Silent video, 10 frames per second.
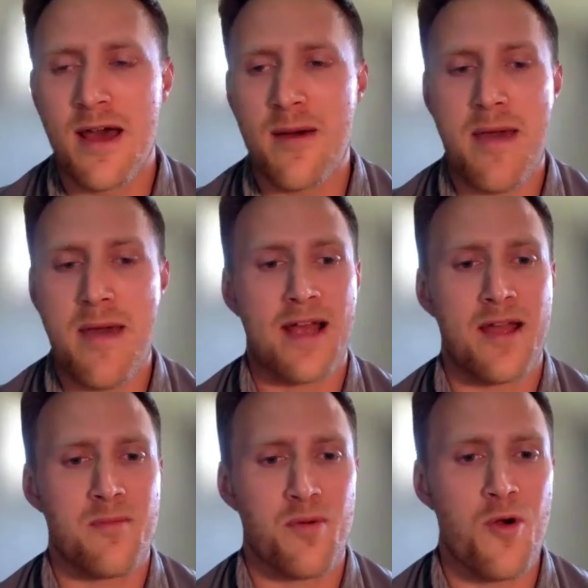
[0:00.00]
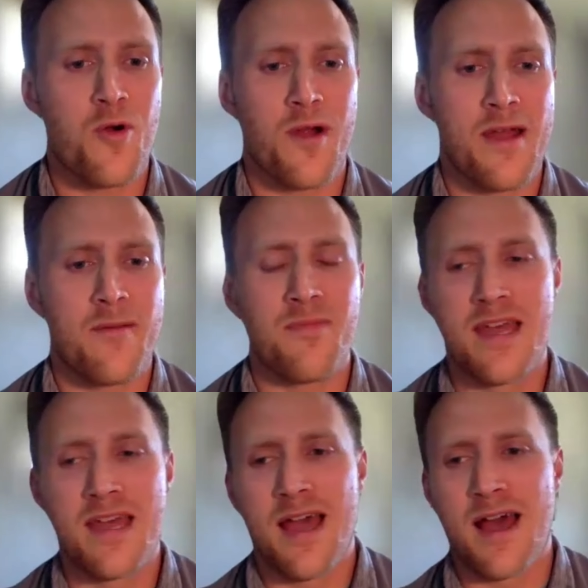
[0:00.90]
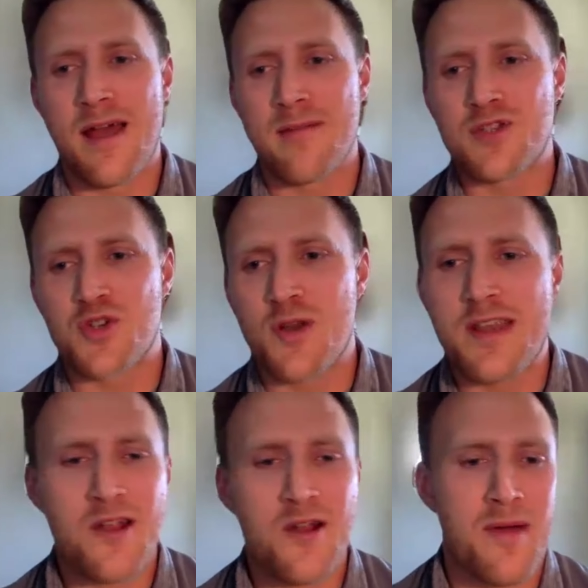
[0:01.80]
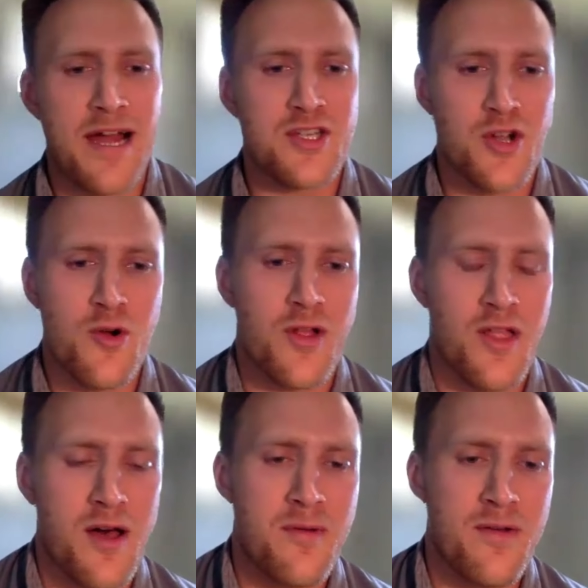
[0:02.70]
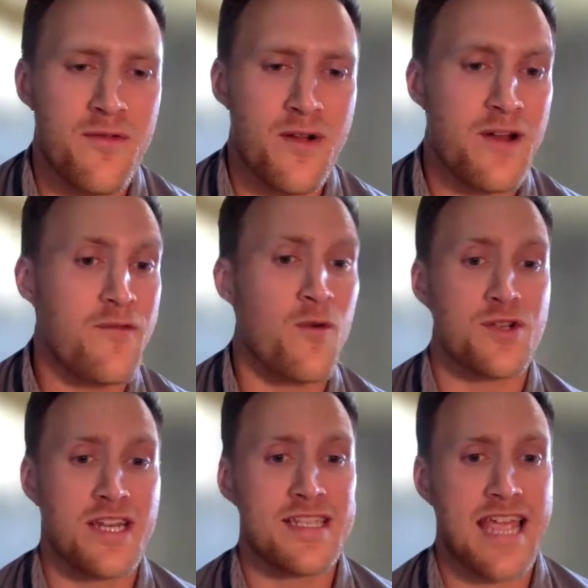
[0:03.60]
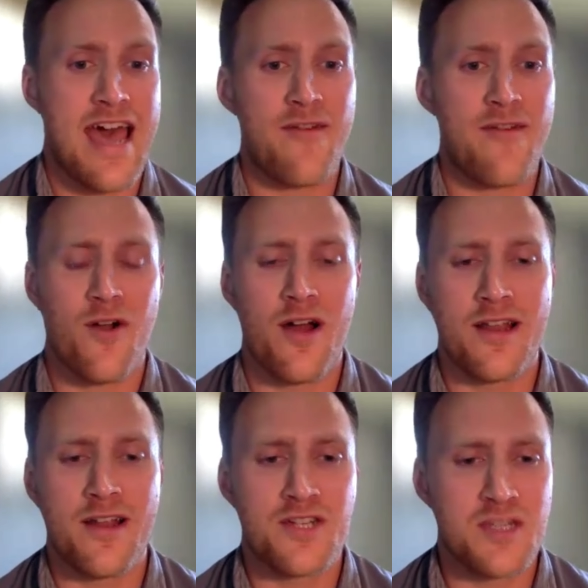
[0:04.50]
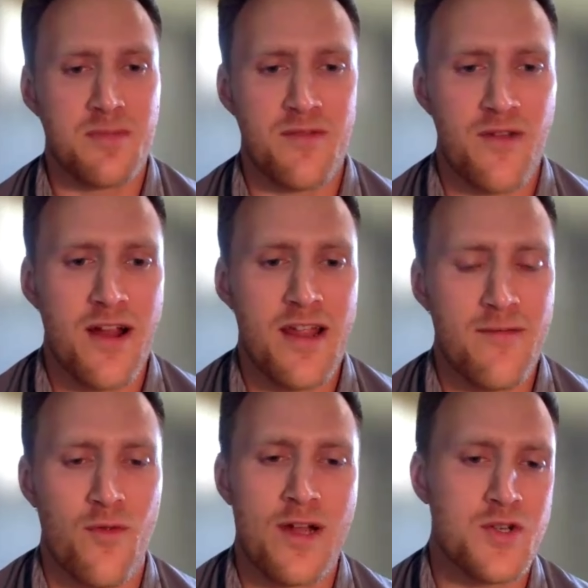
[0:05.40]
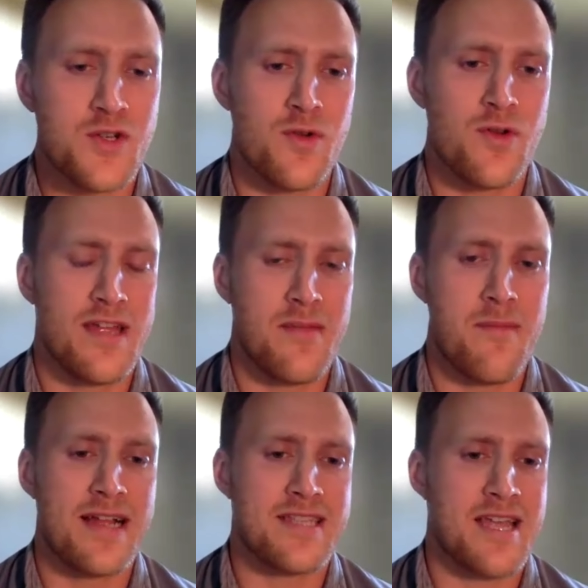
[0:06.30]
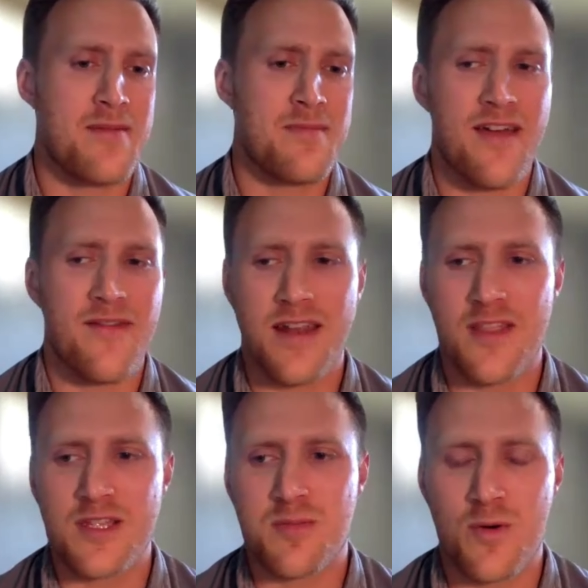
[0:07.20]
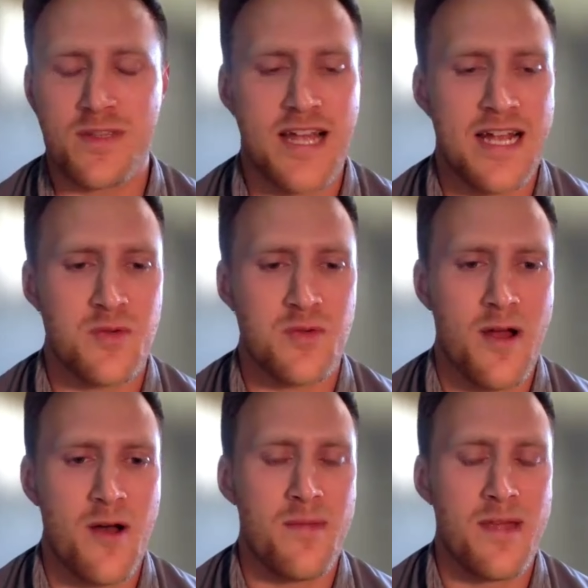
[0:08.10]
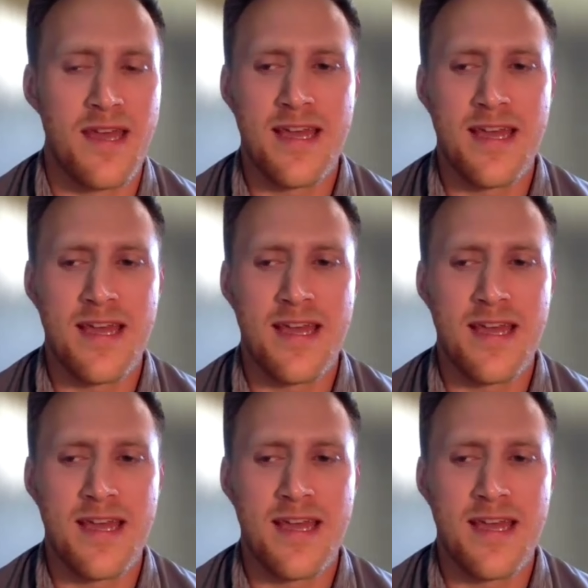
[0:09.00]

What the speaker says: a MAC program. I'm joined here by Jo Clubb. Very fortunate to have her on here. She's been very influential in my time diving into the sports science realm.